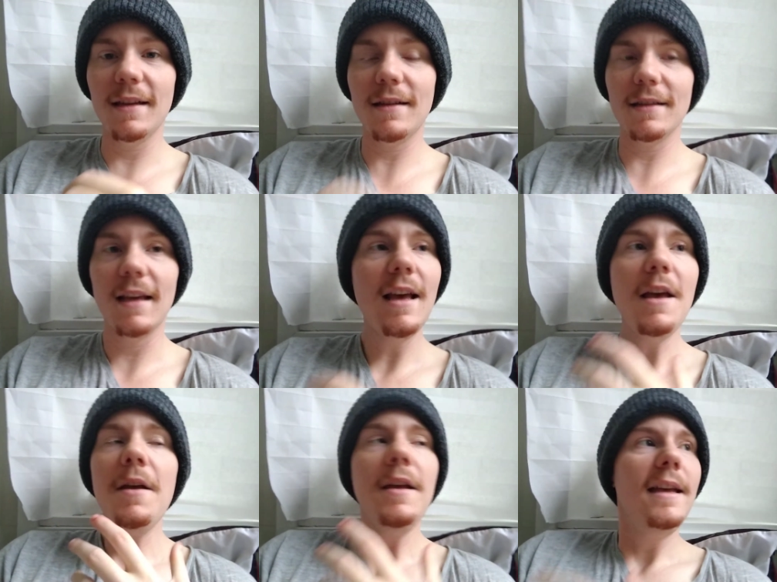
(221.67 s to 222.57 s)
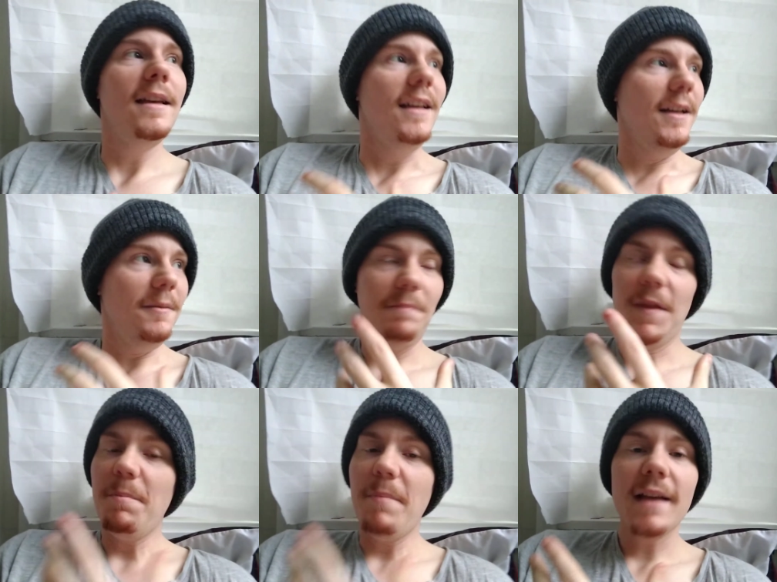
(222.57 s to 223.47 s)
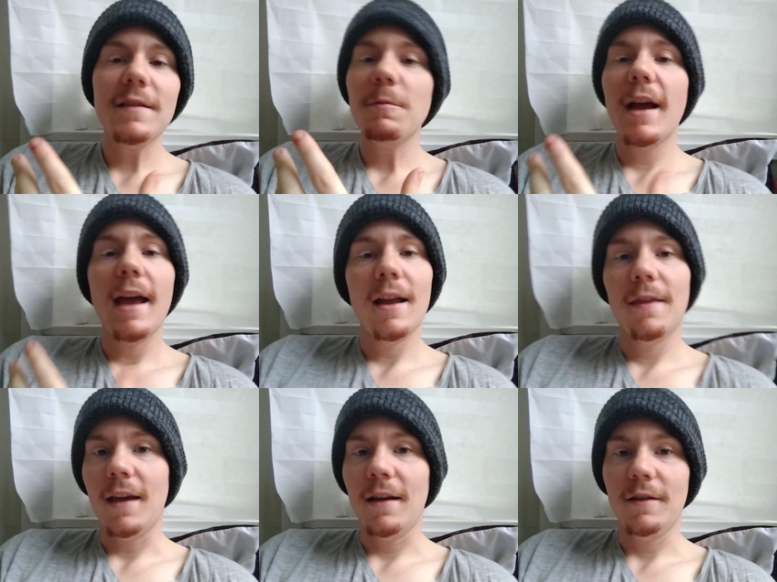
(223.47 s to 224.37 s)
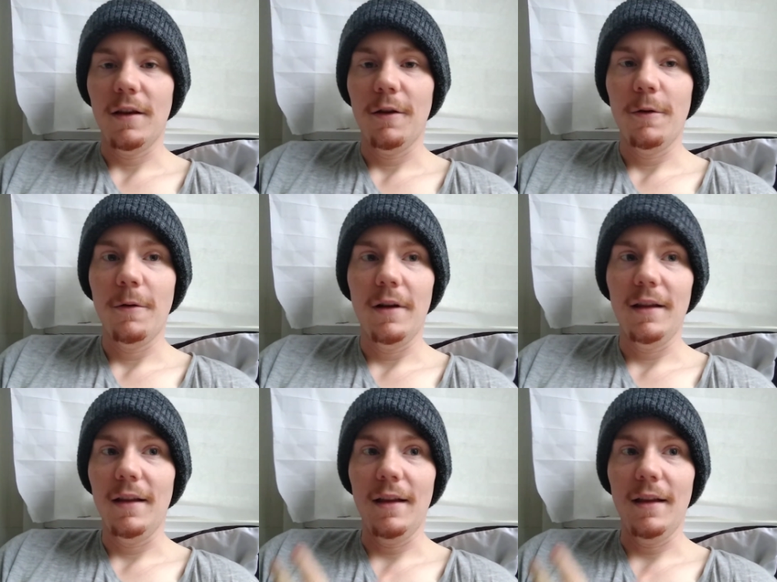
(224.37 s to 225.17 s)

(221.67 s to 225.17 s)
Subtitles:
The best way I can think to